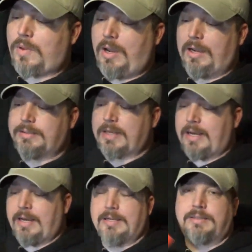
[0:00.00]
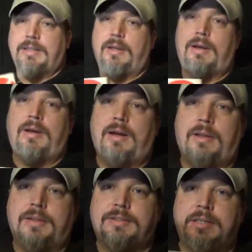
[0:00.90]
like I said, it is the
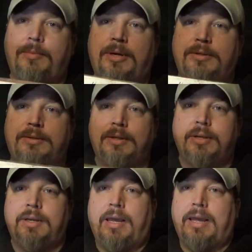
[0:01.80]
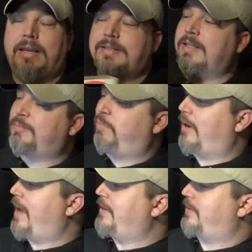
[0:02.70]
uh, the Simmons, and it says
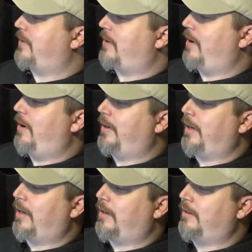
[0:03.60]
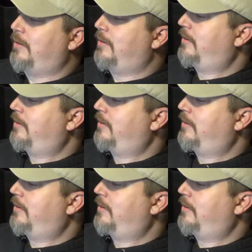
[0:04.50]
Blazer on here.